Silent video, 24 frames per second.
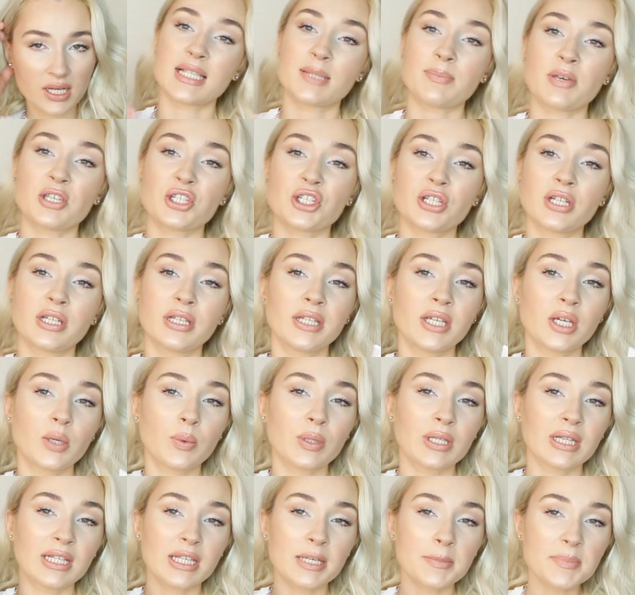especially
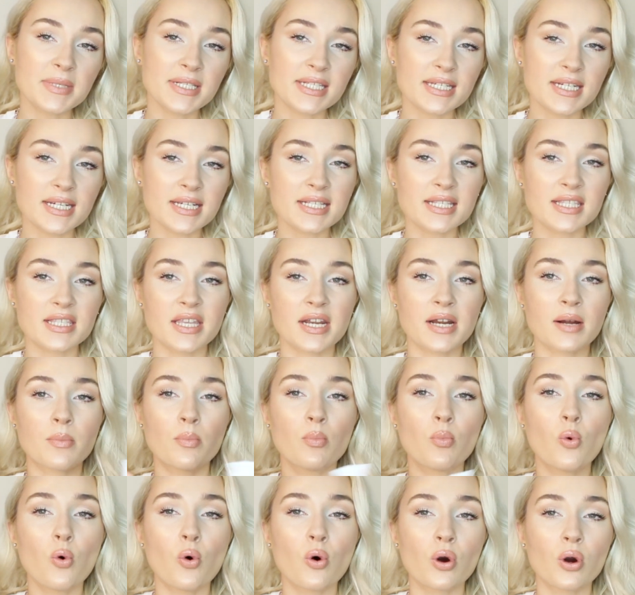liquid lipsticks that are
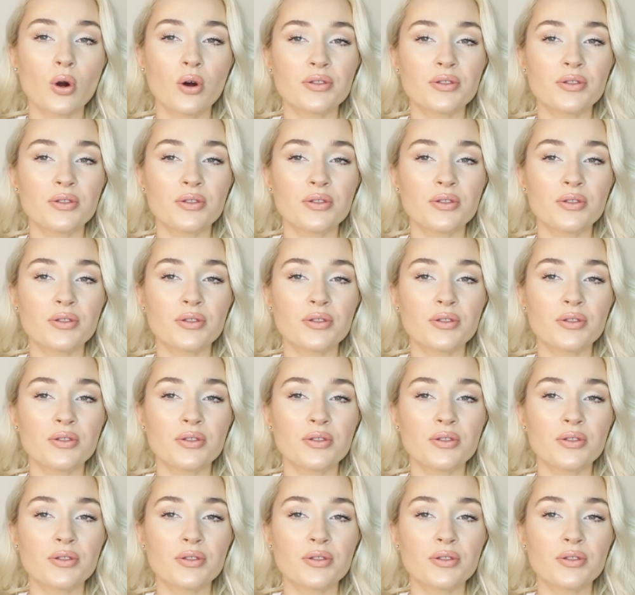more